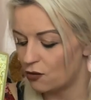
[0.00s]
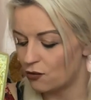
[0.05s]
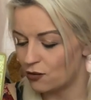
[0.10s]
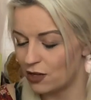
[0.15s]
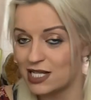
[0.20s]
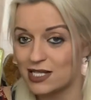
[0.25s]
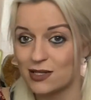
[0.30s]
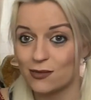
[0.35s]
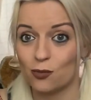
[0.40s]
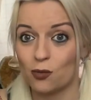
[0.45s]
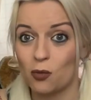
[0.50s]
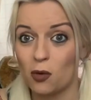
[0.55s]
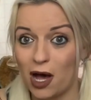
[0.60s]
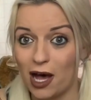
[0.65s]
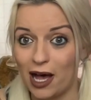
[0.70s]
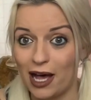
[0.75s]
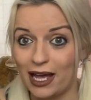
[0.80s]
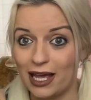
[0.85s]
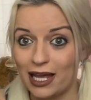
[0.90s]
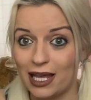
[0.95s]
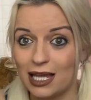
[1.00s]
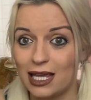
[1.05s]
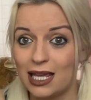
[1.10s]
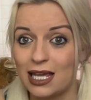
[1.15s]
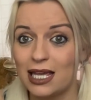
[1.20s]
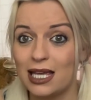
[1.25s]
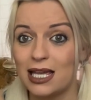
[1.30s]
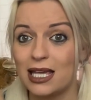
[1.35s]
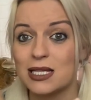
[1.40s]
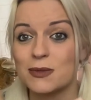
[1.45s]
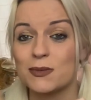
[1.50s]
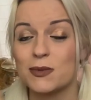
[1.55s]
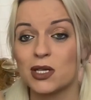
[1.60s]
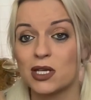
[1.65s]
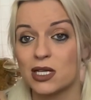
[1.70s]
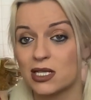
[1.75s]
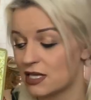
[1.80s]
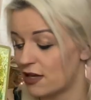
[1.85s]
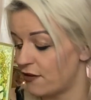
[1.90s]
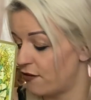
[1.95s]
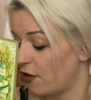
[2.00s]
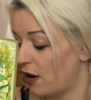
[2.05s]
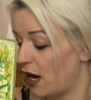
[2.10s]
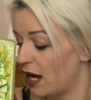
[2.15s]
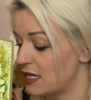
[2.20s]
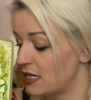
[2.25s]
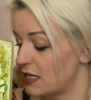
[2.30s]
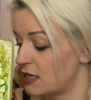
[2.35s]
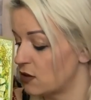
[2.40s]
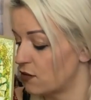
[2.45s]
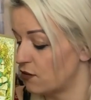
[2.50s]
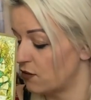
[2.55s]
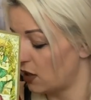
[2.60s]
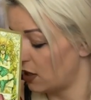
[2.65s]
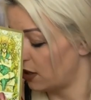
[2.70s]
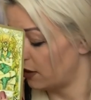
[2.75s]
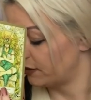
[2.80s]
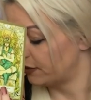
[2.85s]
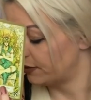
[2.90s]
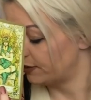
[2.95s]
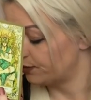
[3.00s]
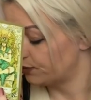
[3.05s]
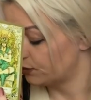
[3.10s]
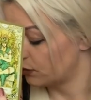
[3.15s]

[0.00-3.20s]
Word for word: Reason why is because they're frightened of love.